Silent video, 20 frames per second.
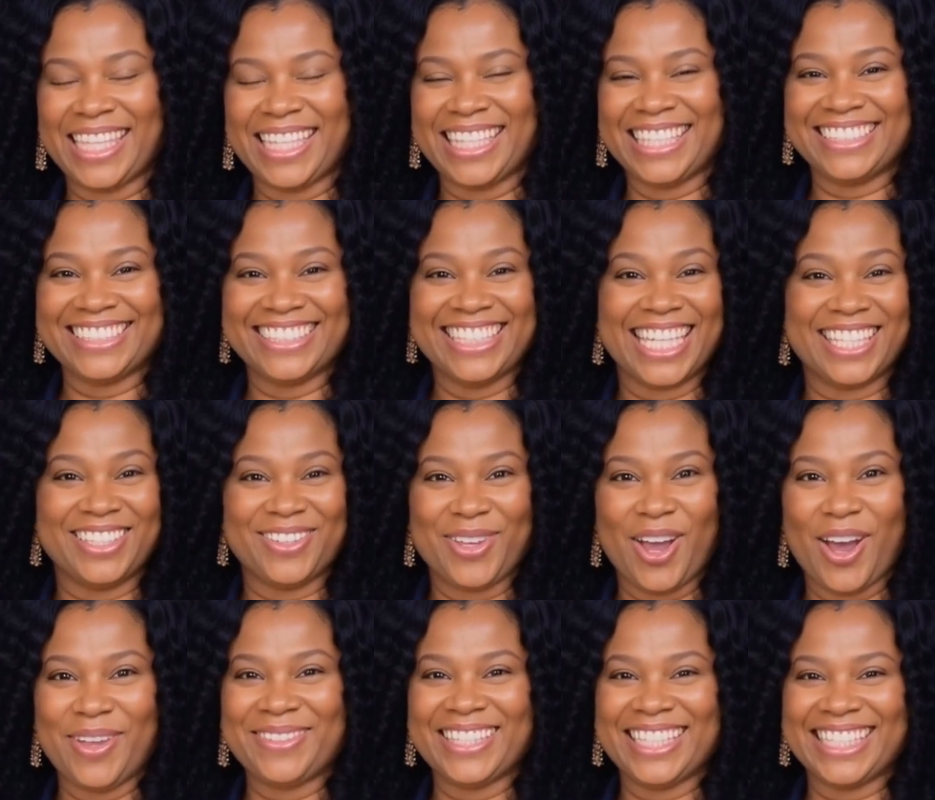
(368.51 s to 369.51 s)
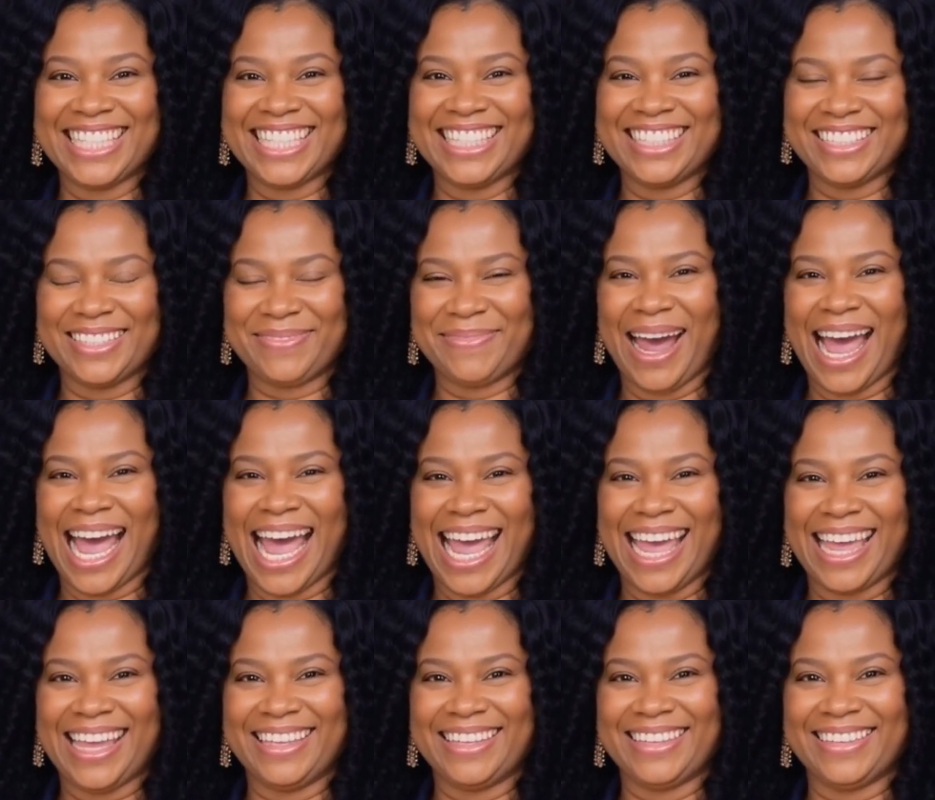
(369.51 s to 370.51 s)
He said you only needed to
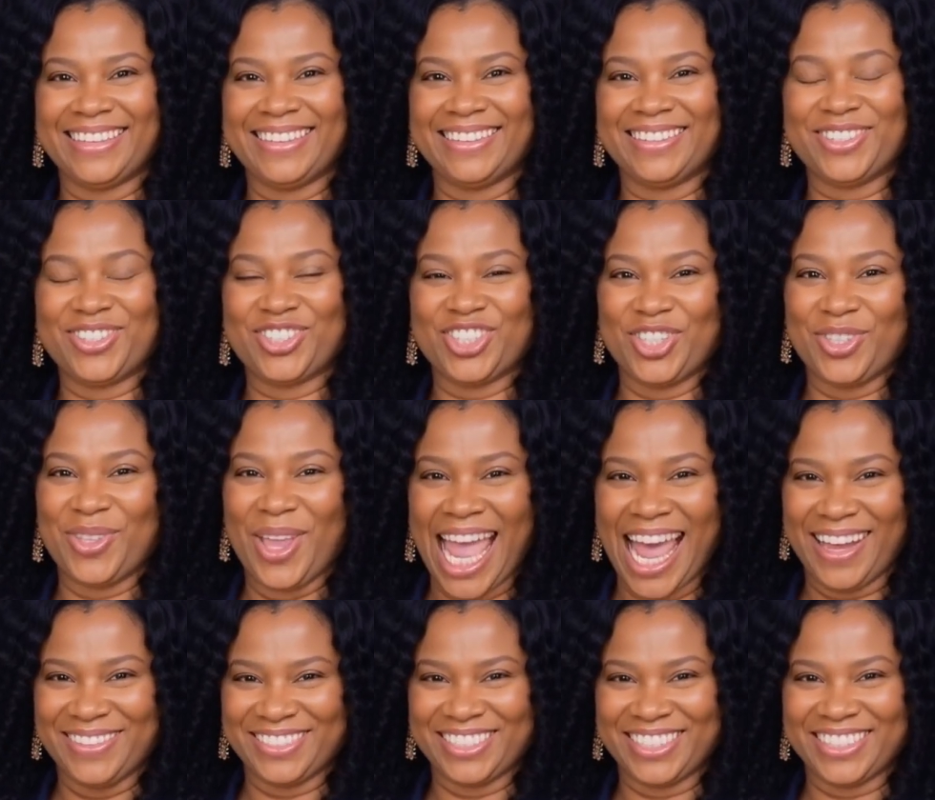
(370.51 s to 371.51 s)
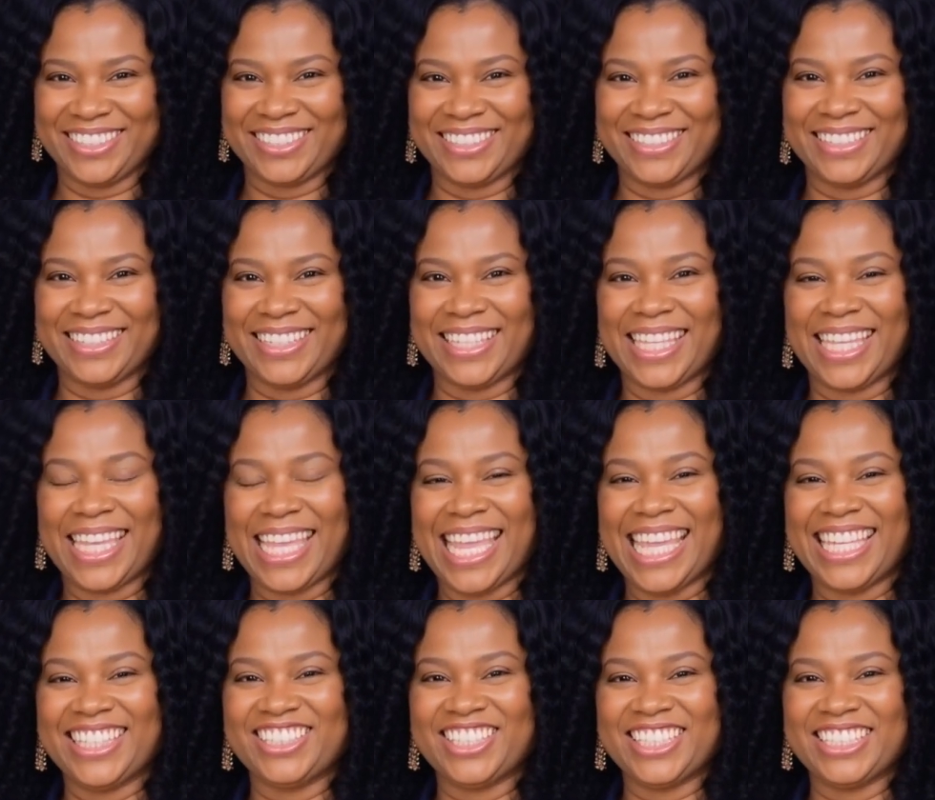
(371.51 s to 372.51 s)
buy 2 houses
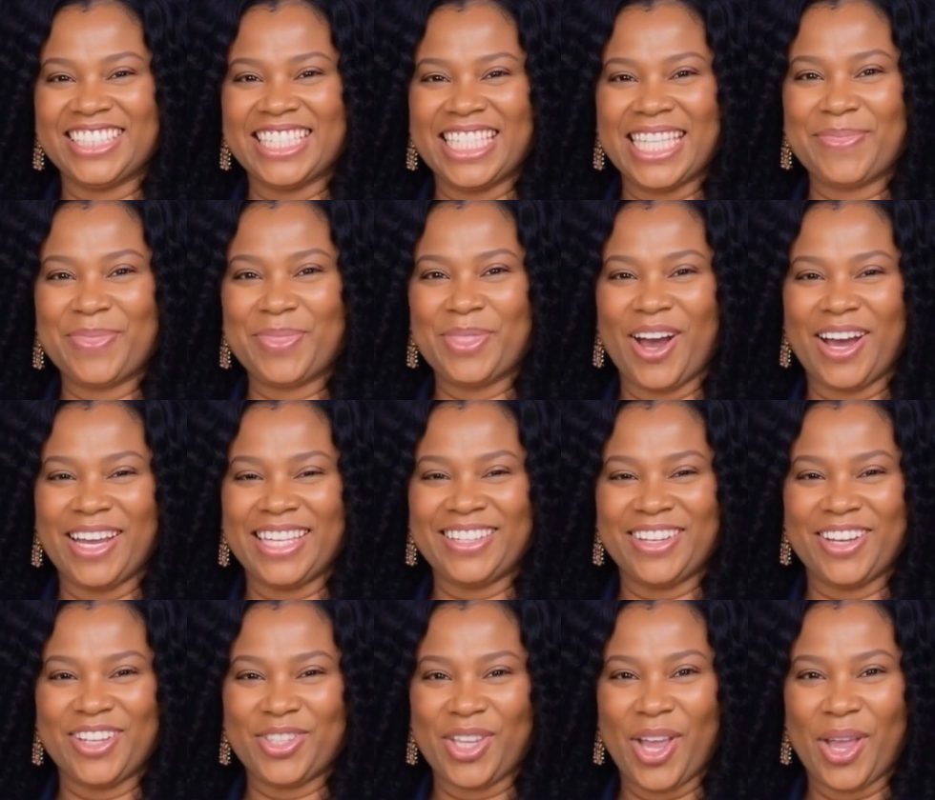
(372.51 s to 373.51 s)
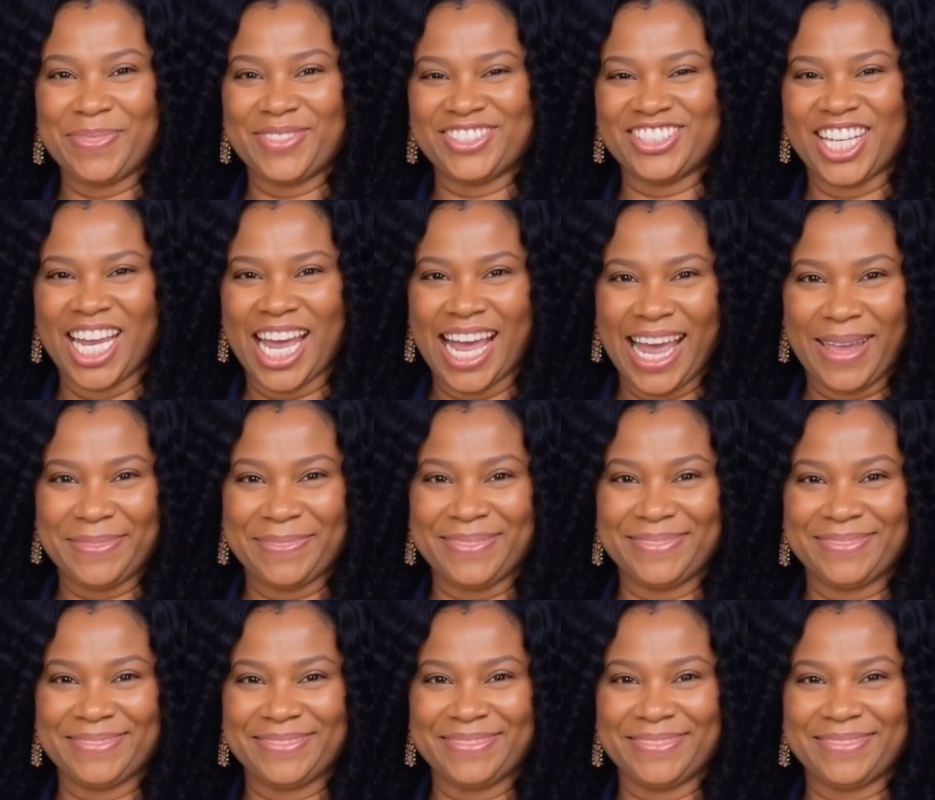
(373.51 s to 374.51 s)
and just keep working your normal job.
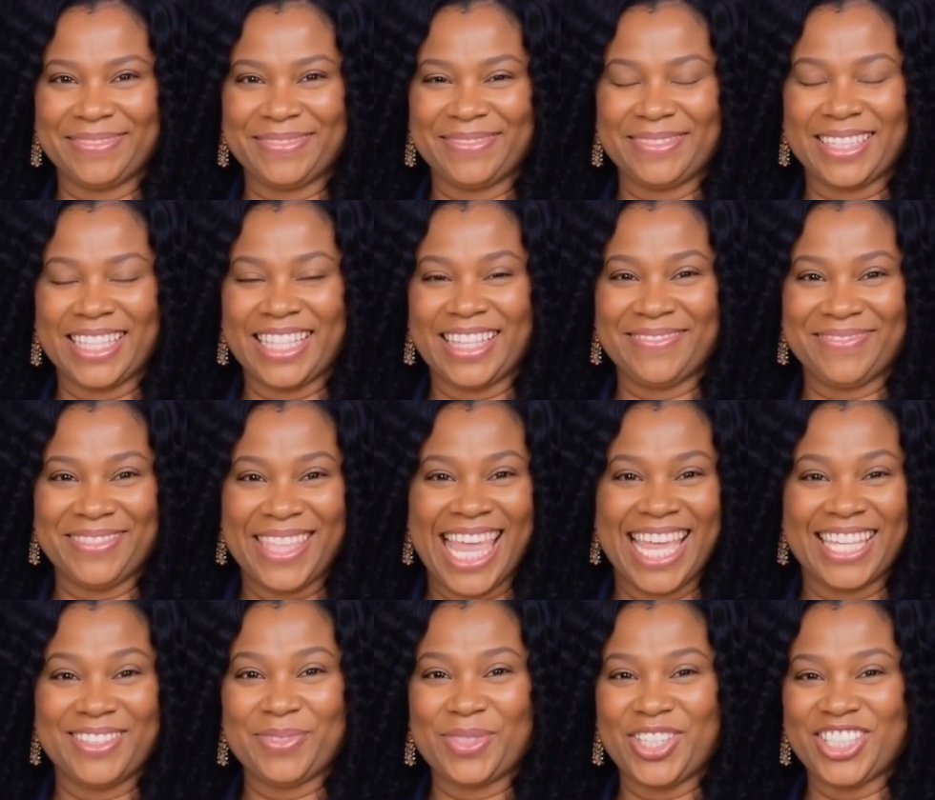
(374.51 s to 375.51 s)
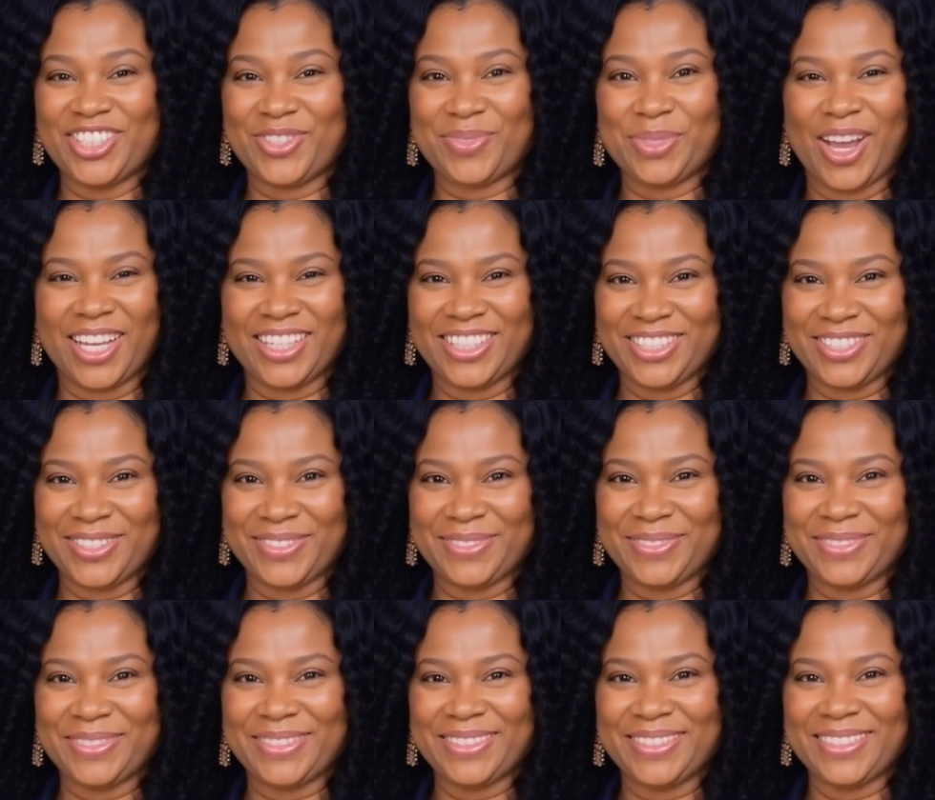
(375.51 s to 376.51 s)
If that is what you want to do,
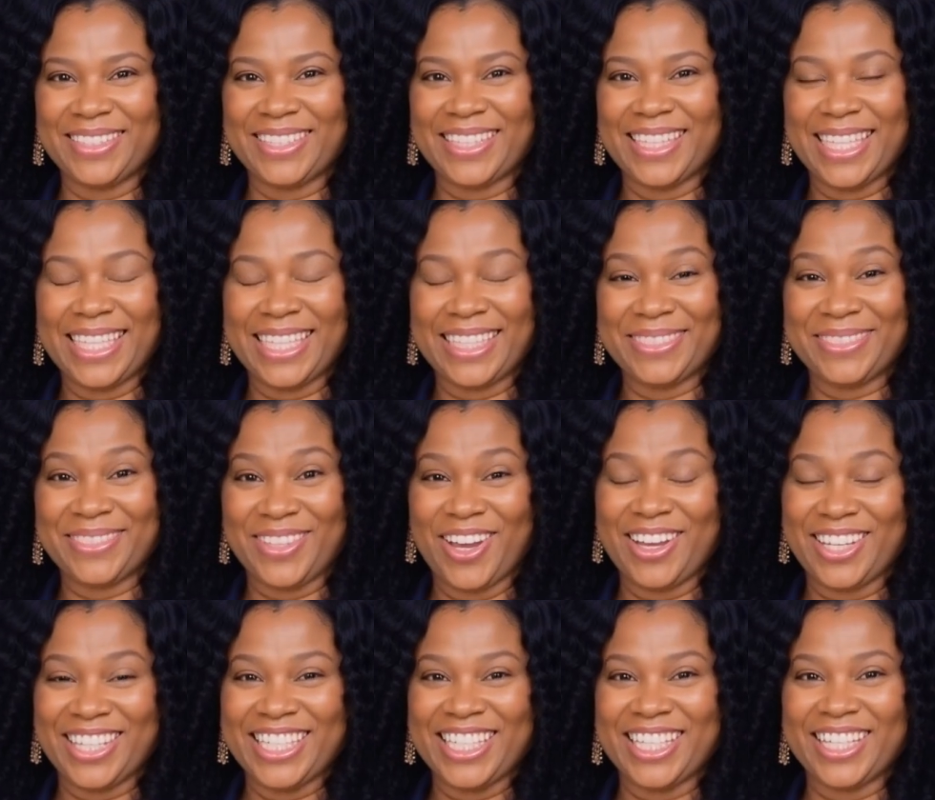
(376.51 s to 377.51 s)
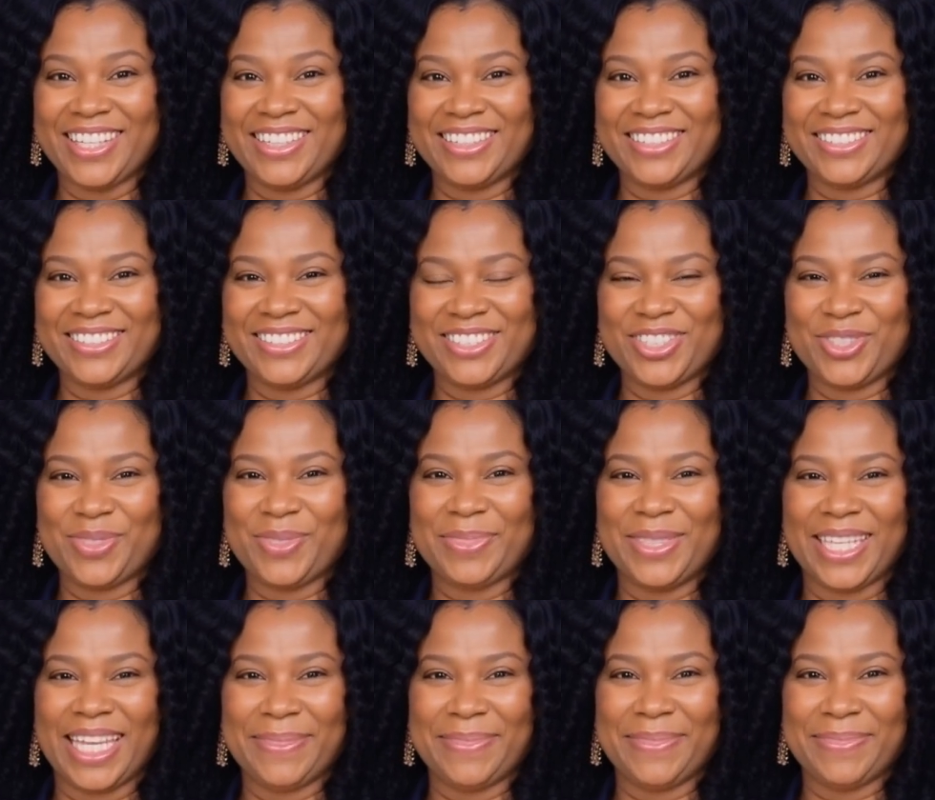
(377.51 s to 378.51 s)
in 30 years, you will
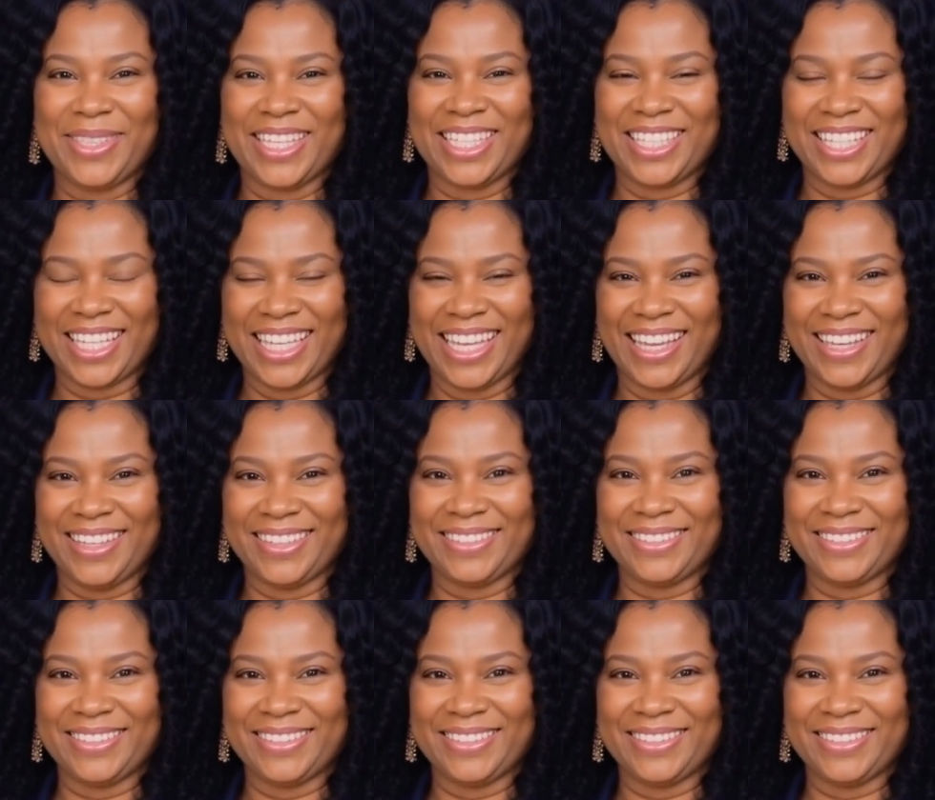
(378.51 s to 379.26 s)
become a millionaire.